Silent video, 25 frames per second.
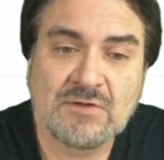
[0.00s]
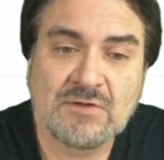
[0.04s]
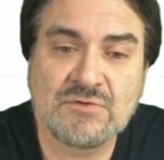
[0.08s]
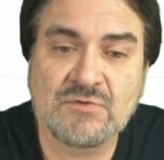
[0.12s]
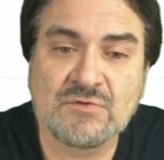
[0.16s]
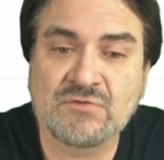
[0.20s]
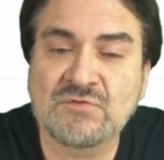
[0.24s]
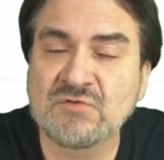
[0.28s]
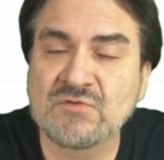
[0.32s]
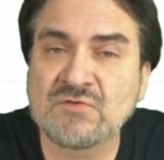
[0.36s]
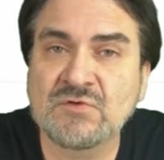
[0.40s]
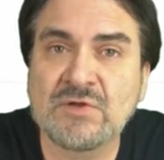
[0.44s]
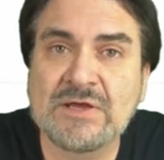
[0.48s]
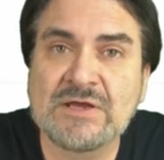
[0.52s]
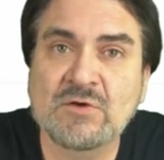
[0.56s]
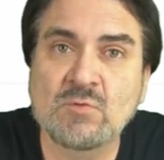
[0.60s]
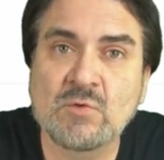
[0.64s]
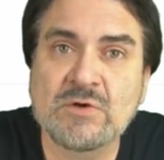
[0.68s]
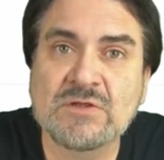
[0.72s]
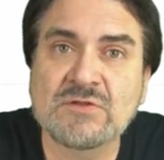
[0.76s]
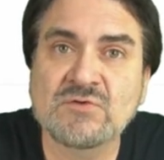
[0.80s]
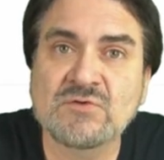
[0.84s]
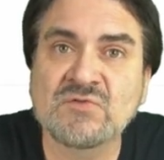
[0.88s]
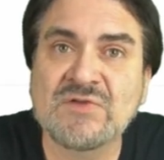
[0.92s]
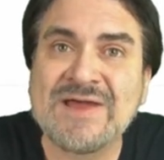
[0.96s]
This is like
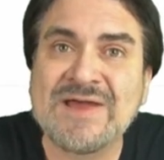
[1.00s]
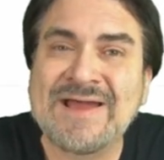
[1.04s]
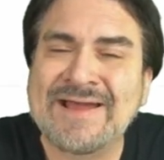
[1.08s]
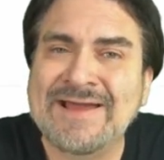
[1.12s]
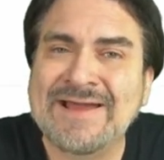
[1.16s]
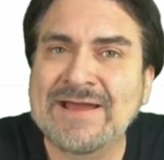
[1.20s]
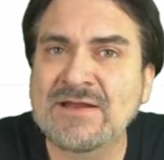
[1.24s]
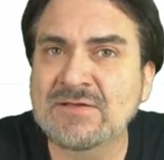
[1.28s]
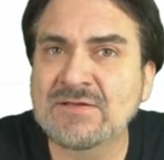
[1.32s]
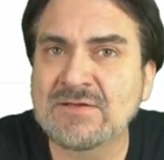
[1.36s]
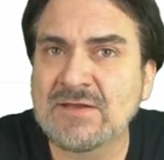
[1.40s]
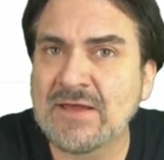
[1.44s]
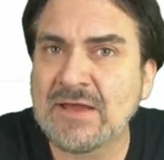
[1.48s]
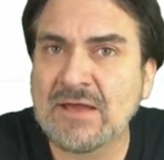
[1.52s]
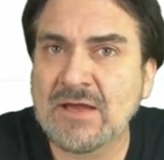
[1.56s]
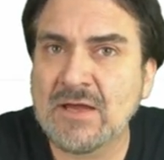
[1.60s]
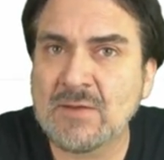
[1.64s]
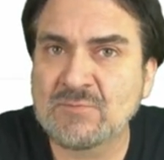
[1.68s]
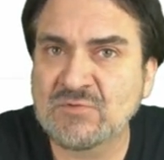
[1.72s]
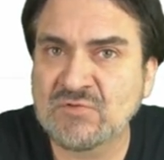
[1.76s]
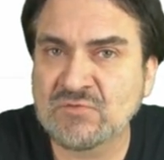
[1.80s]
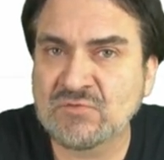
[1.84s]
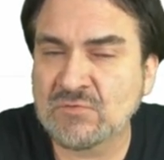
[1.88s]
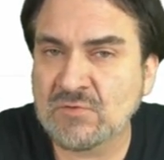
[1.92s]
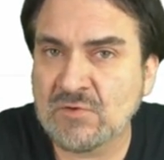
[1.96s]
one of those add in
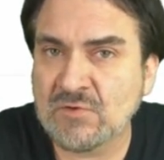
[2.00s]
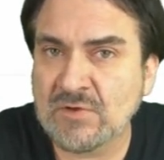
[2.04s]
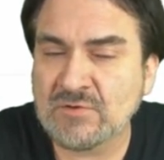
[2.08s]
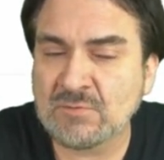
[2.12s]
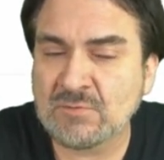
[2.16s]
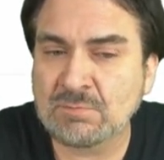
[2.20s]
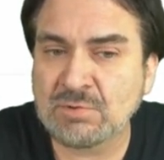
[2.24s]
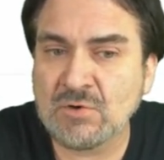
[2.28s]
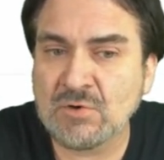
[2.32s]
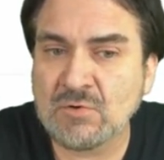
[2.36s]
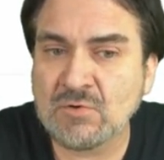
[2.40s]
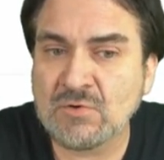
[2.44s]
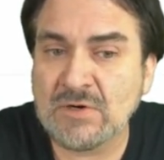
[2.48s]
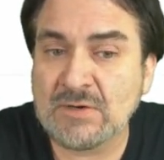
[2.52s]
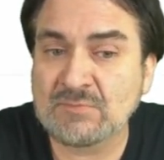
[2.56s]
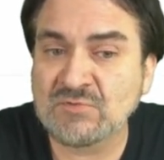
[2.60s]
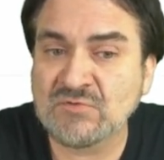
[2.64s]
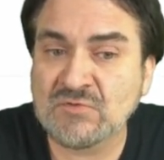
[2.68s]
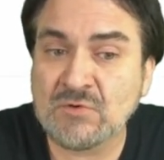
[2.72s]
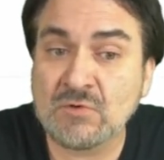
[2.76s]
apps for other programs.